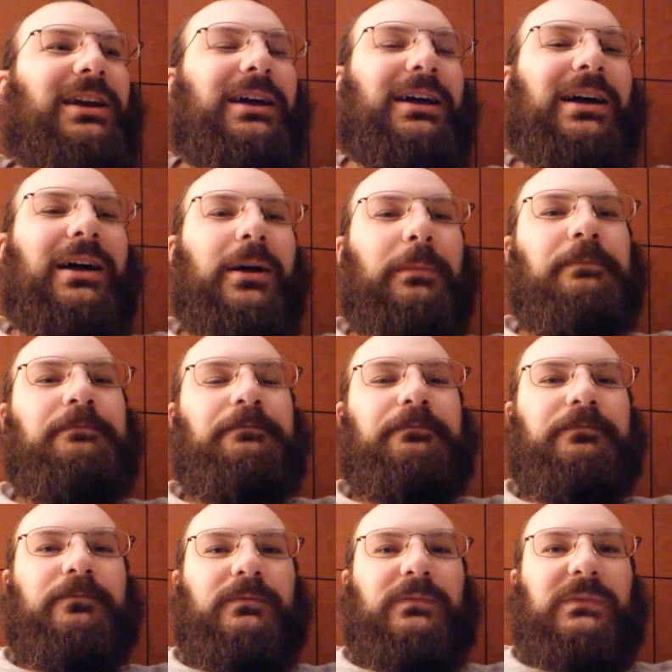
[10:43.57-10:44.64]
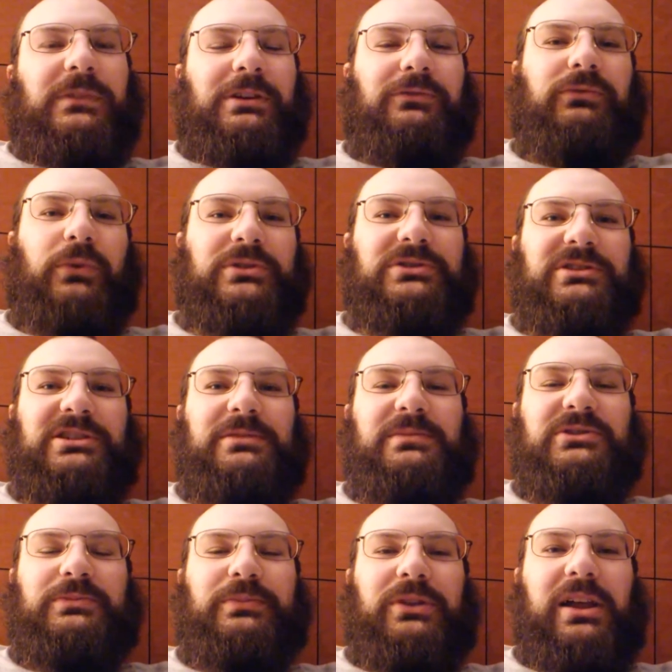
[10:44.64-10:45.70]
Um, fortunately, he
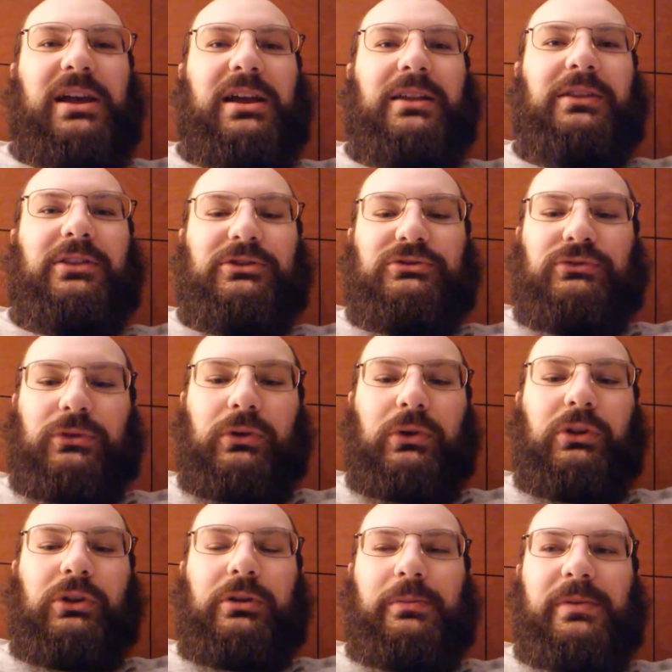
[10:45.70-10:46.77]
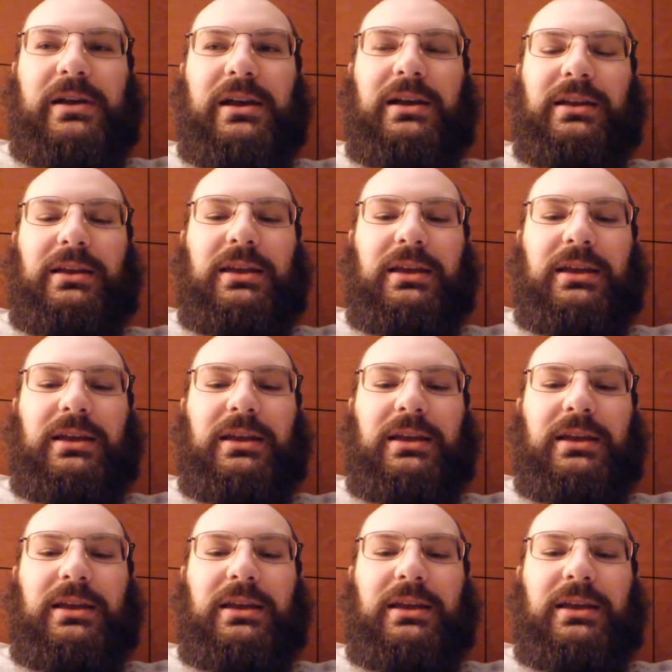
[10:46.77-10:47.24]
misplayed the troll a little bit.